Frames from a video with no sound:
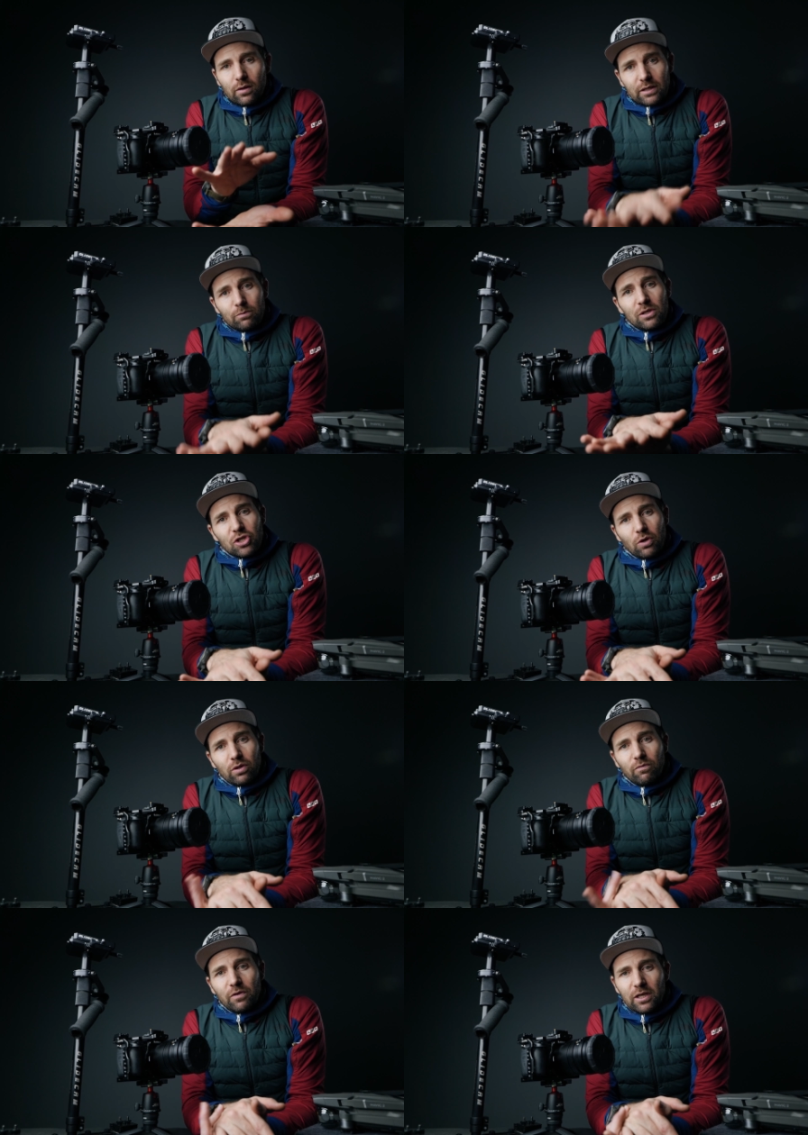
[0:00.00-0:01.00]
let me show you
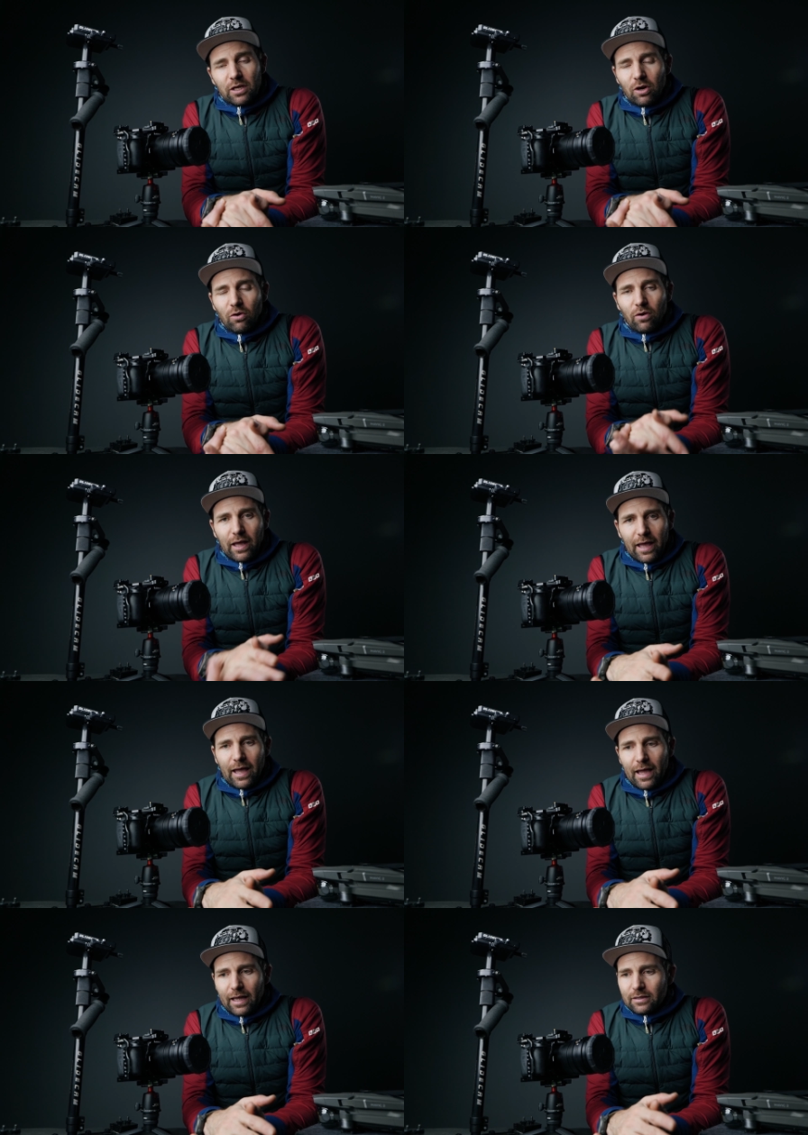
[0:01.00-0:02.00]
the video
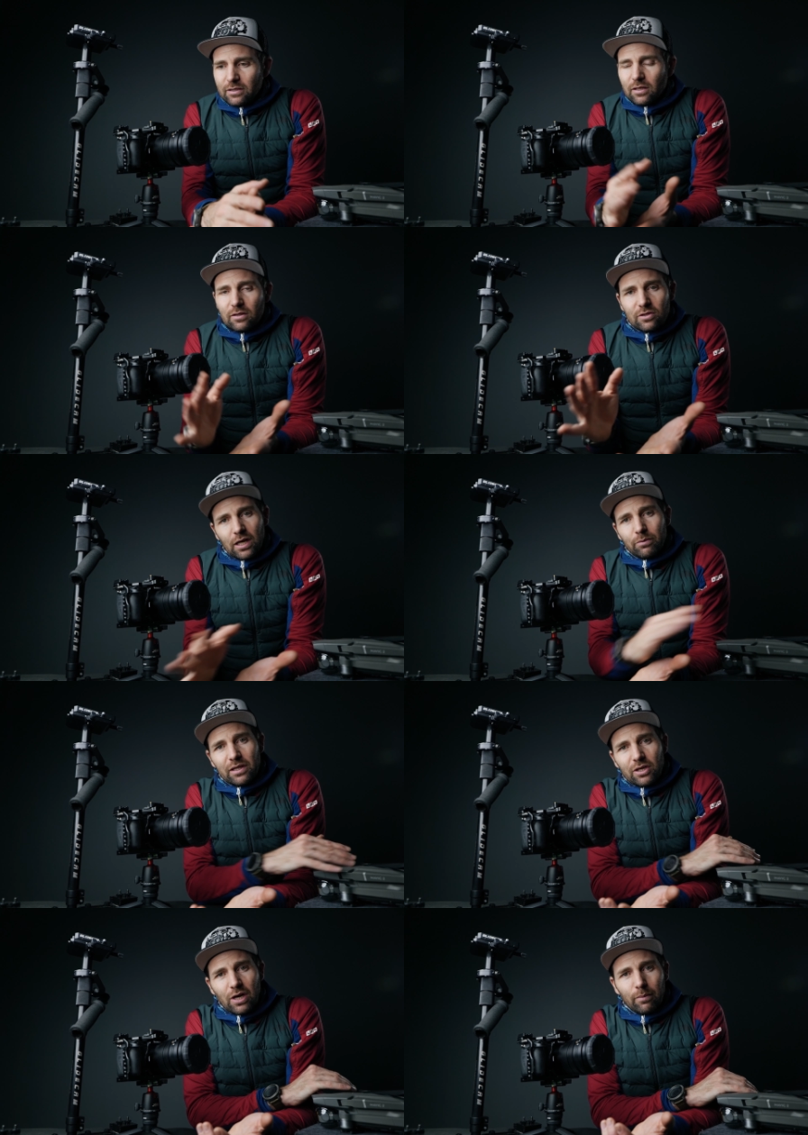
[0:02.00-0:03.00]
and tell me
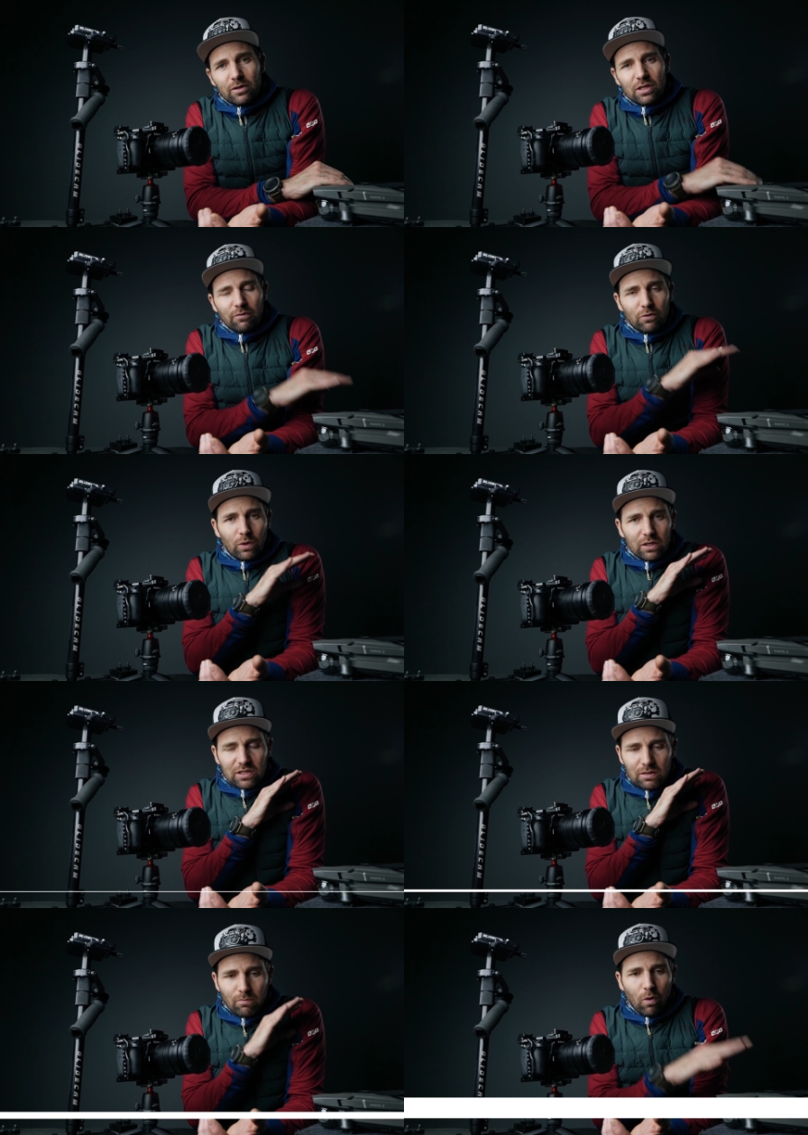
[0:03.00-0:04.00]
in the comments if you wanna
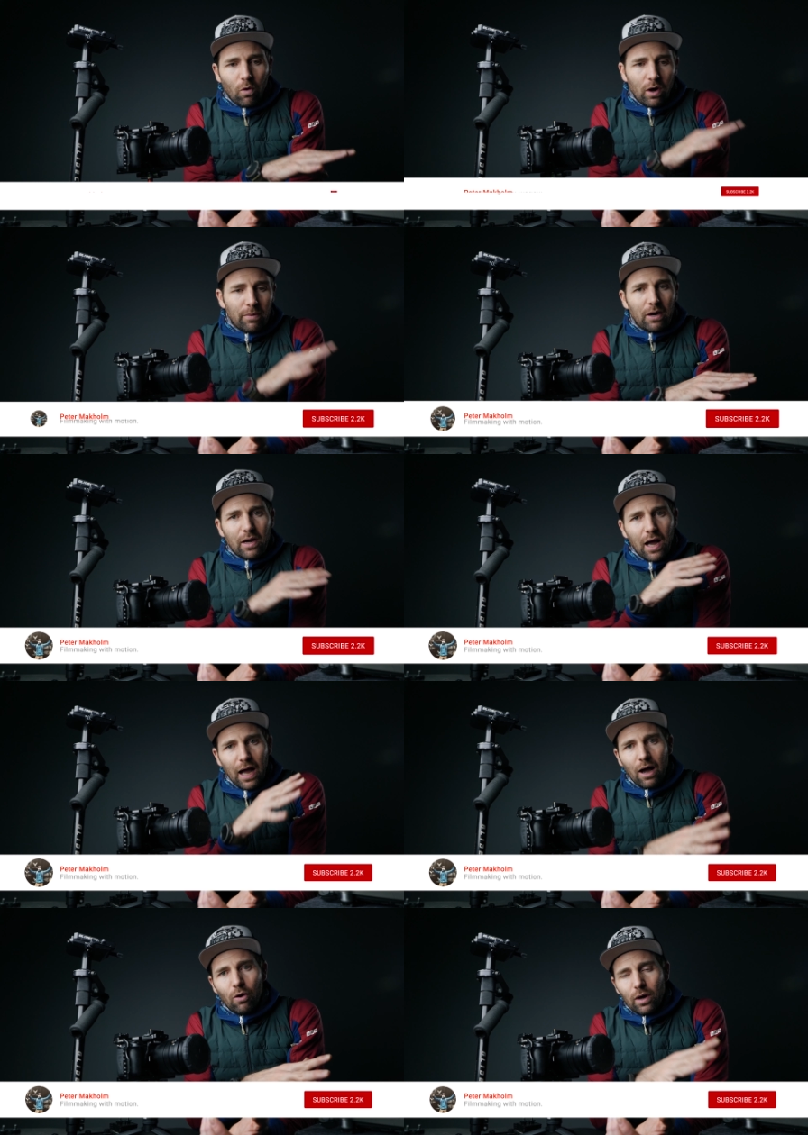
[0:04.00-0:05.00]
see more about
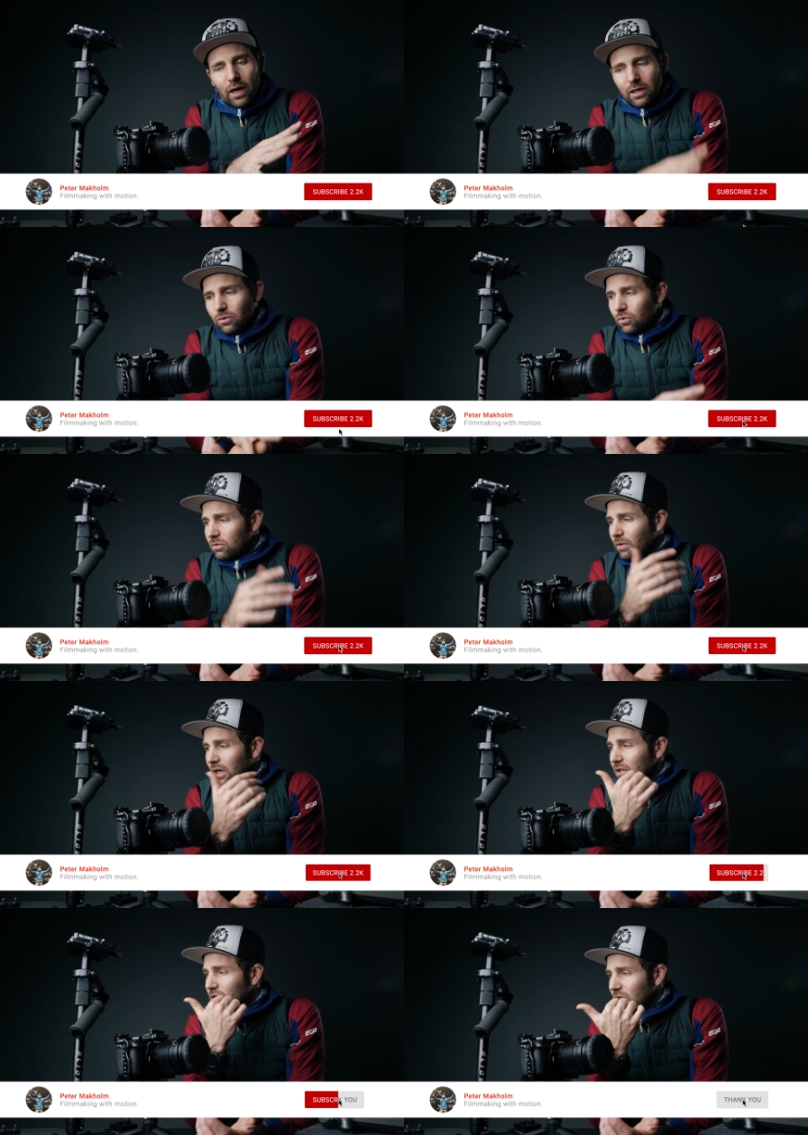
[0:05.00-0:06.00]
how I use
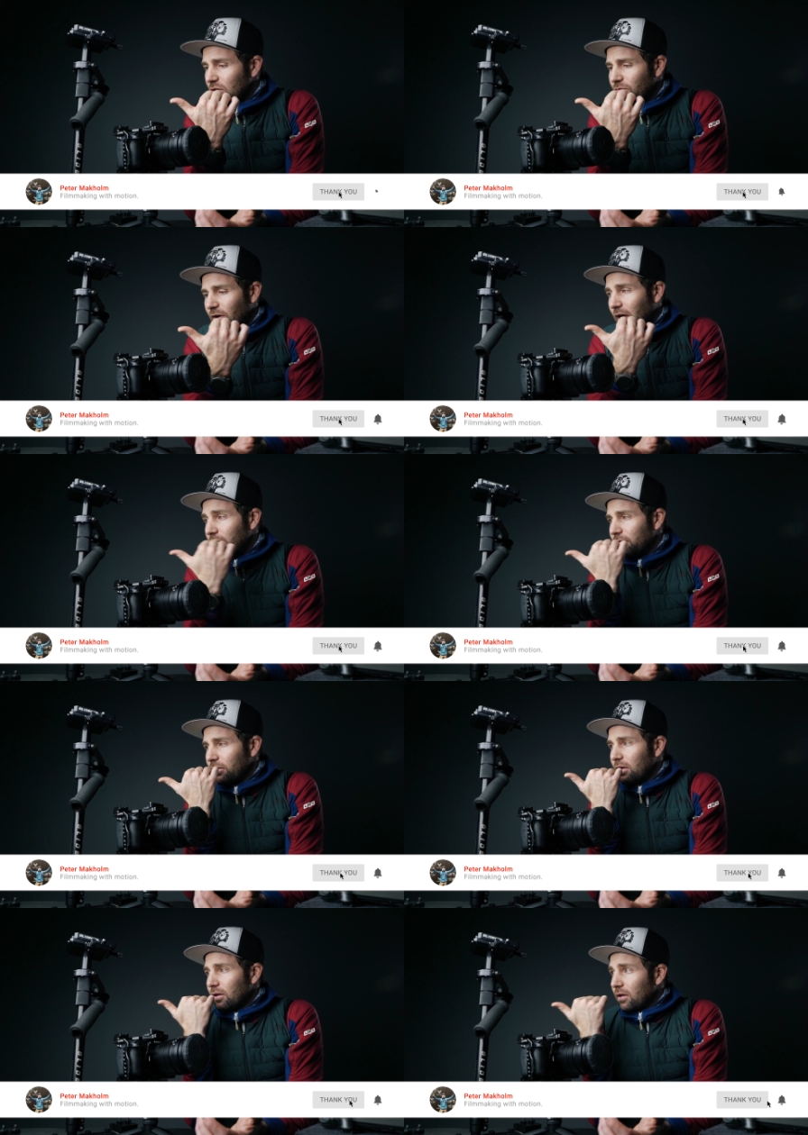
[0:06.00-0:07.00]
my
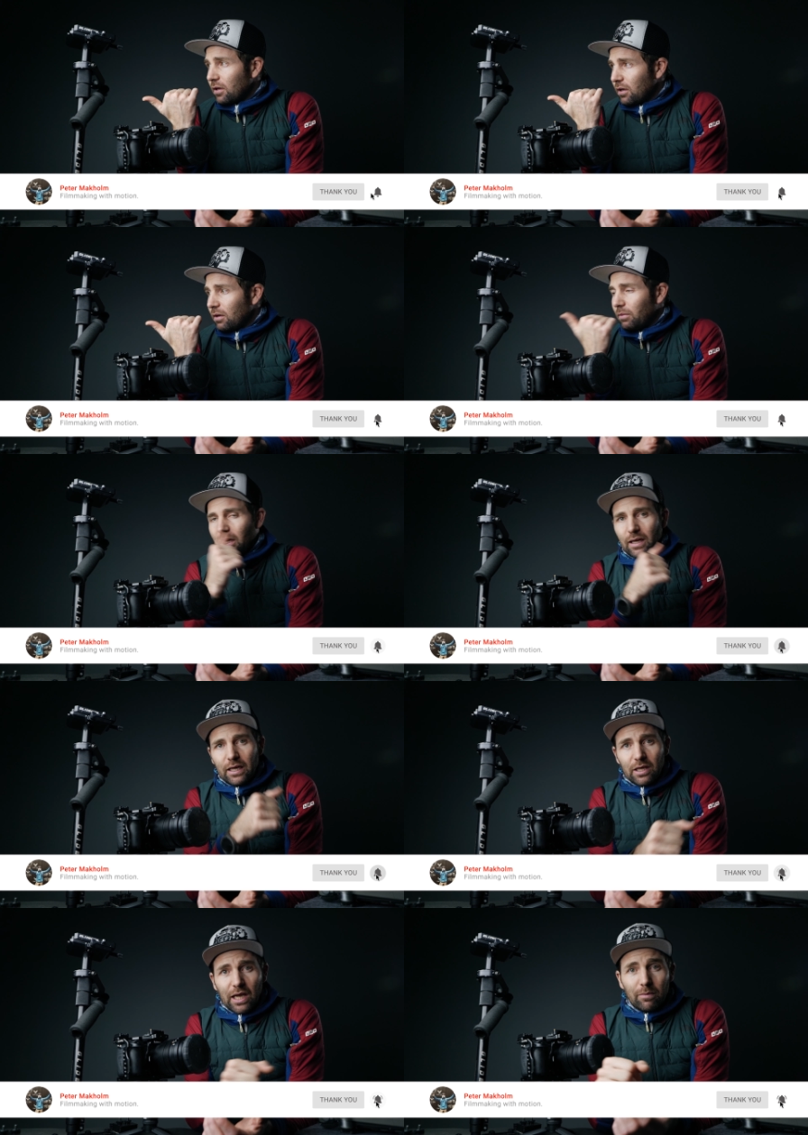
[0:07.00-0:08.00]
GH5, uh, my
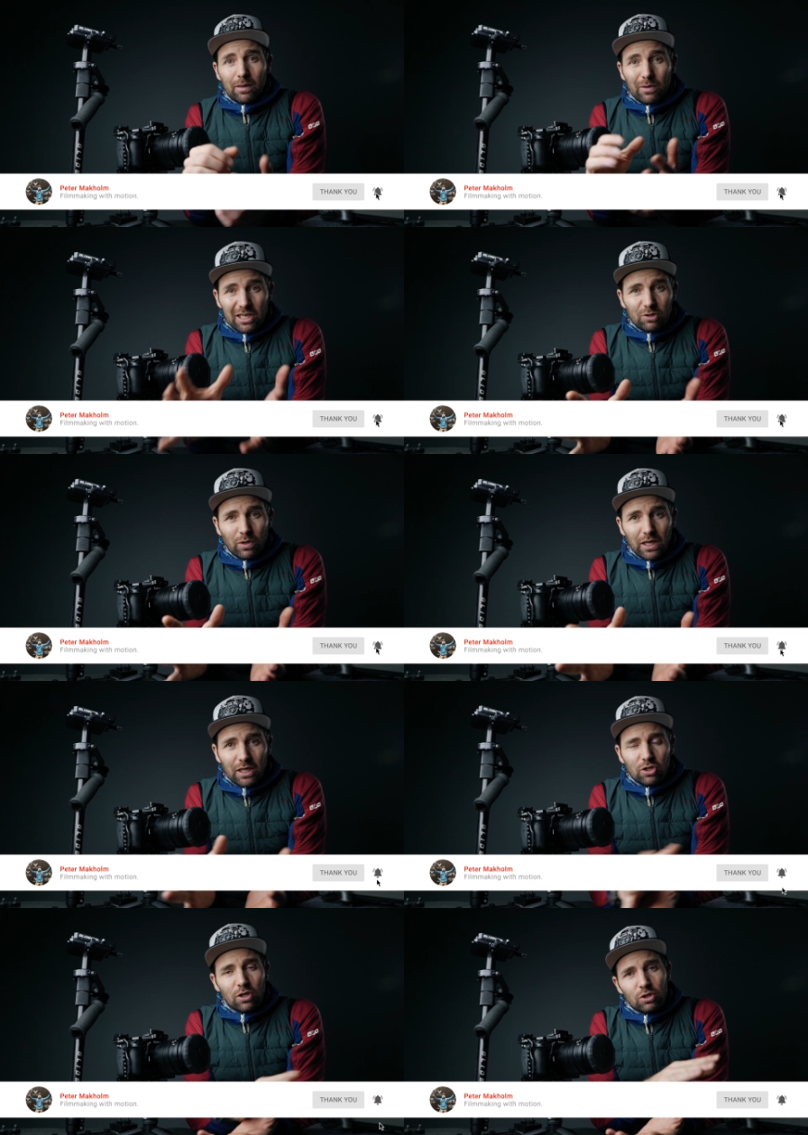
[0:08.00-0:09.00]
Glidecam and my
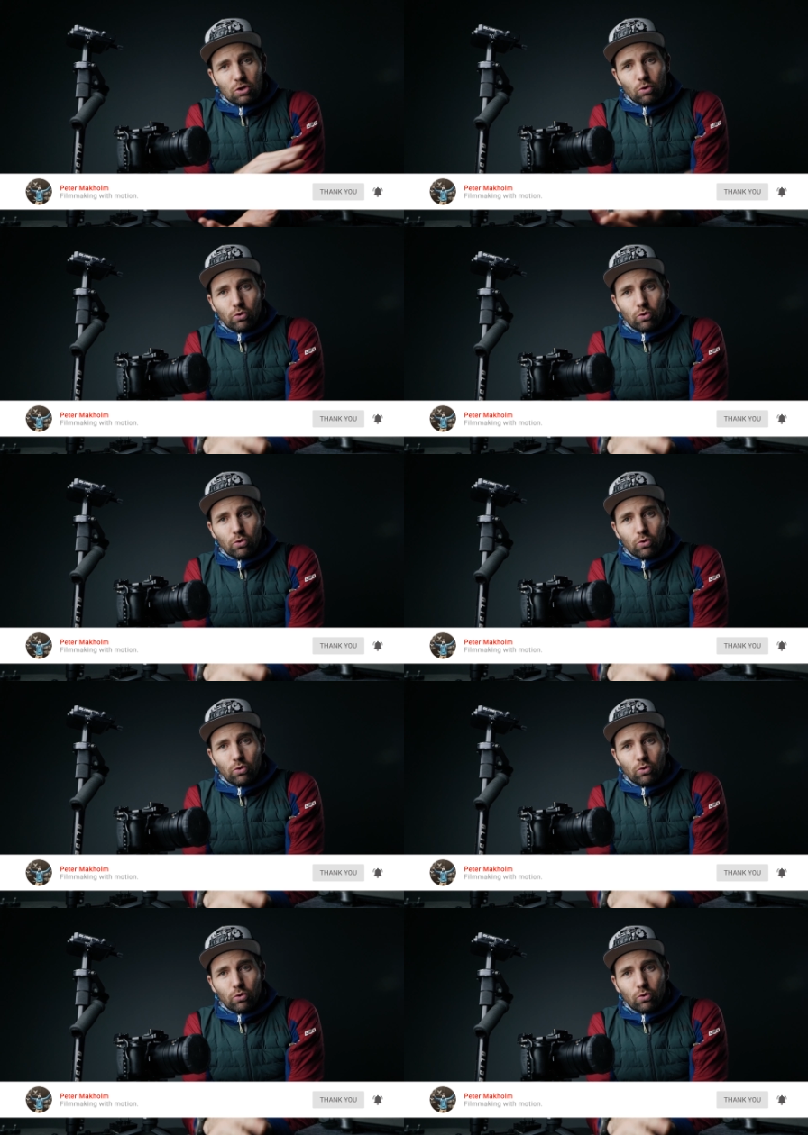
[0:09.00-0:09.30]
S1H to